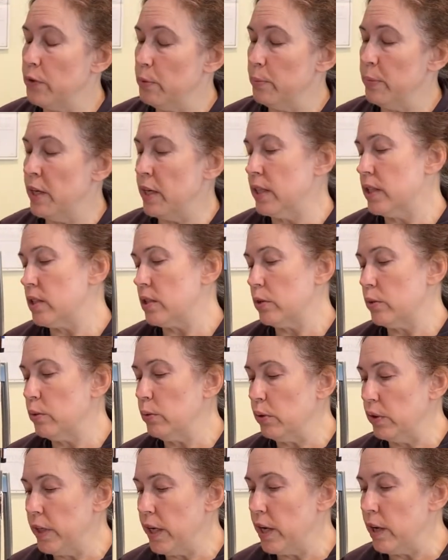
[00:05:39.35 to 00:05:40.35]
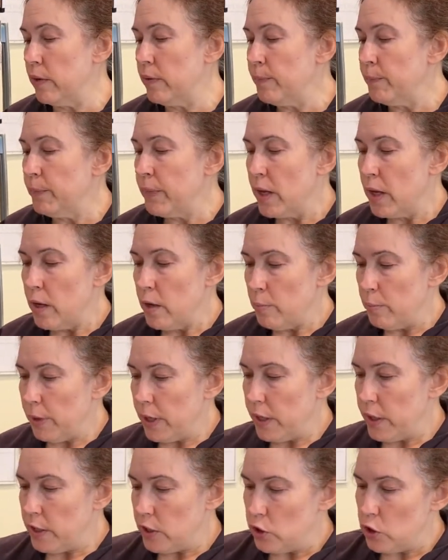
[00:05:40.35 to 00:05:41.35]
minutes to cool down.
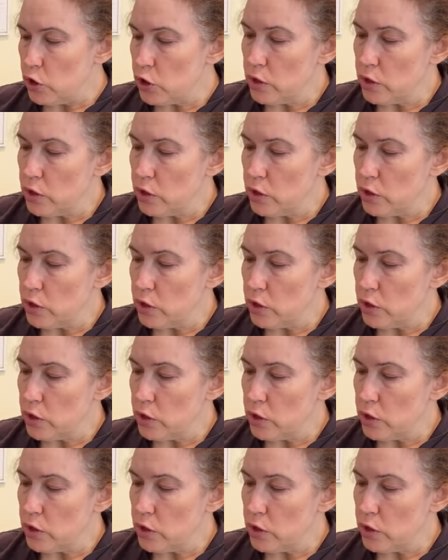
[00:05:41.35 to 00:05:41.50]
But you